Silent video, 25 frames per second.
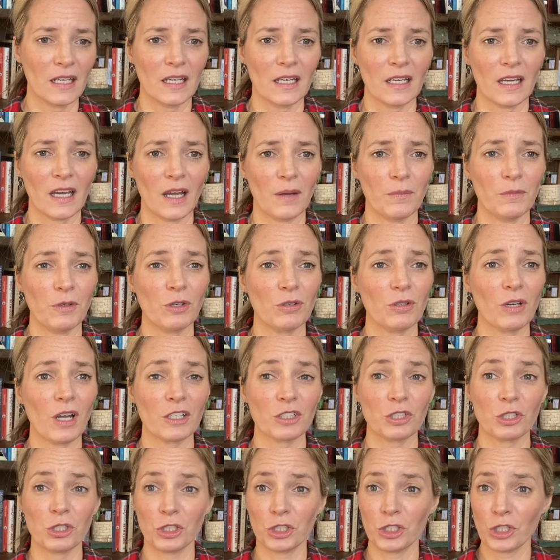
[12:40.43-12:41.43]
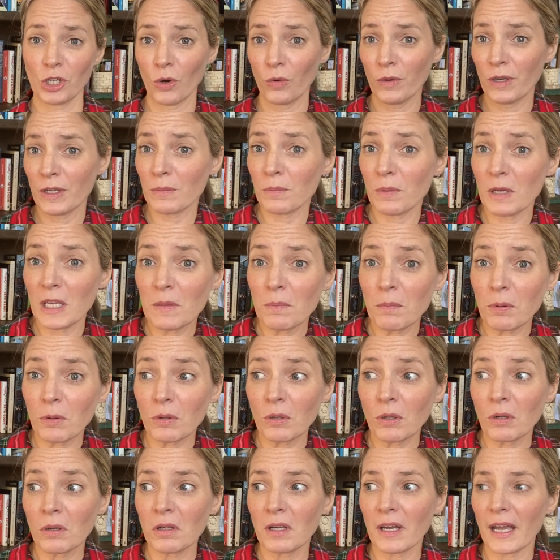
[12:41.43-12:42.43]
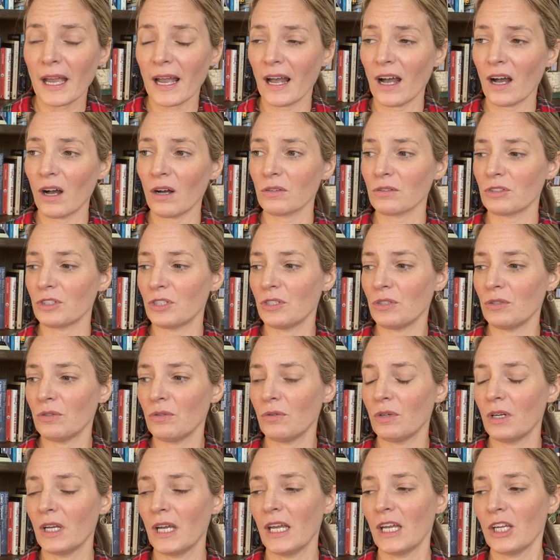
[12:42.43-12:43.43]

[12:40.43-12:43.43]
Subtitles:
You're not showing people how to